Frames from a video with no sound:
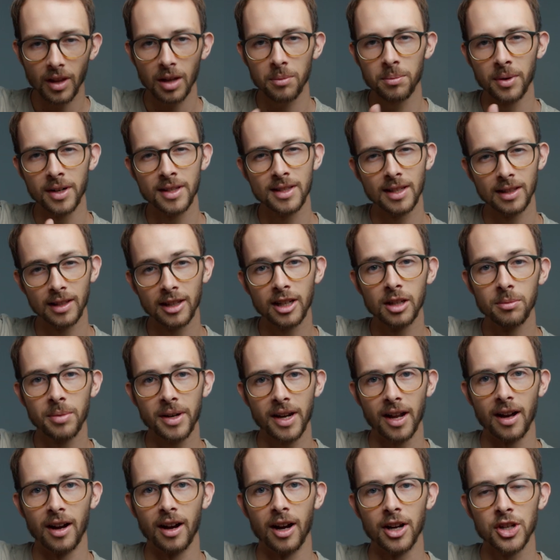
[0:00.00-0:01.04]
but it's a little
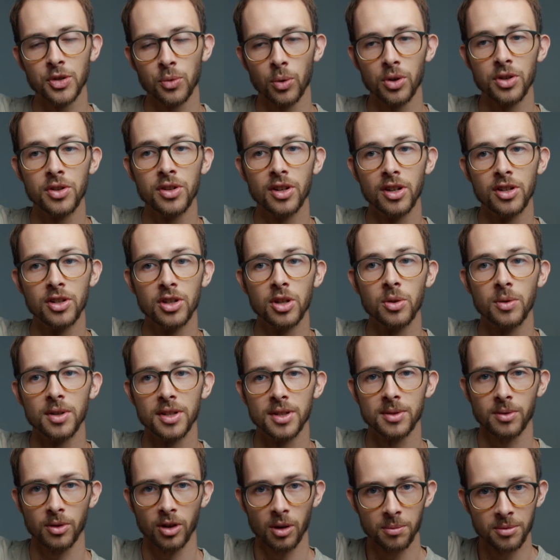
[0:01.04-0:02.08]
bit harsh. What you can do
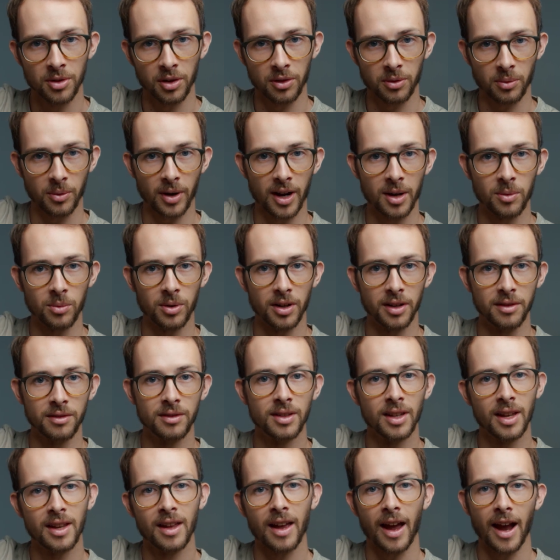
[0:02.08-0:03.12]
is throw up your
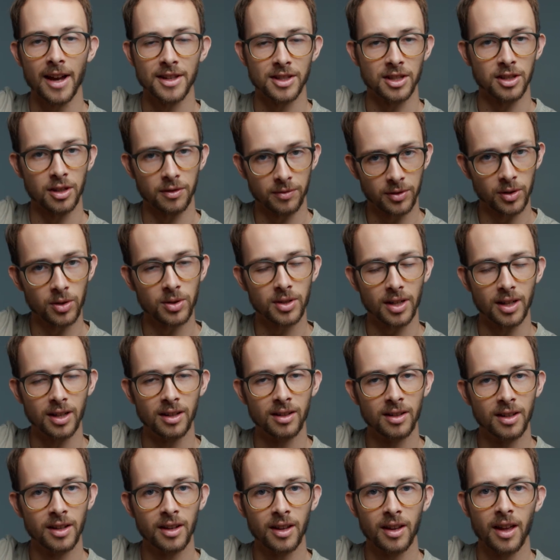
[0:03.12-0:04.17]
3-in-1 as a
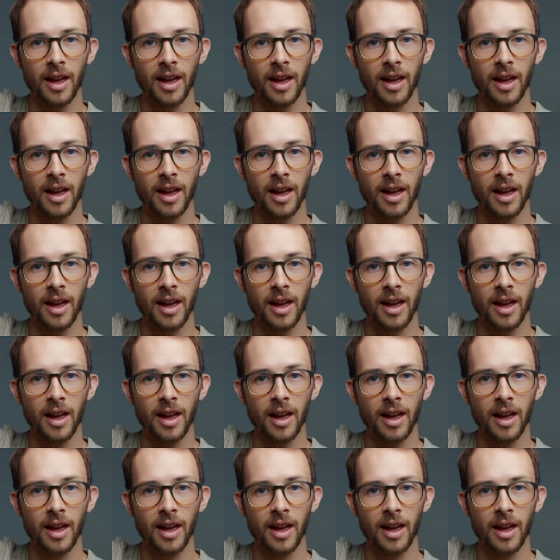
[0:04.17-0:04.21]
diffuser,